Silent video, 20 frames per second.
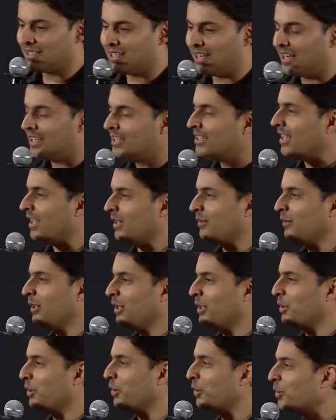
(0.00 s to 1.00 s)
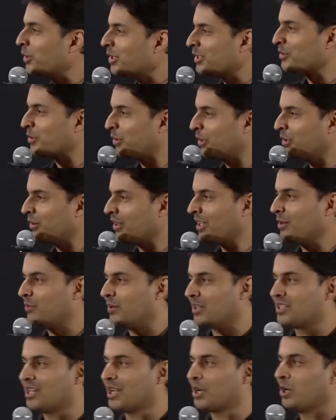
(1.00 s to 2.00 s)
the entire video, who is going to keep
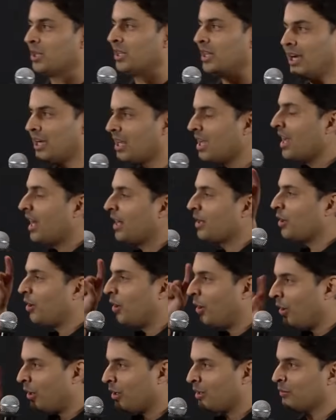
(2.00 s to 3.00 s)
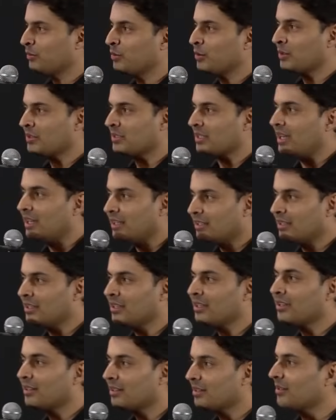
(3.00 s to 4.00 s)
a check on that? And all of those, I
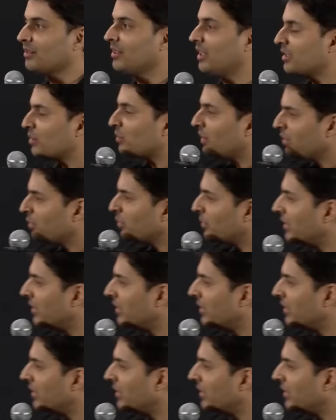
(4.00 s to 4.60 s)
think, that's why you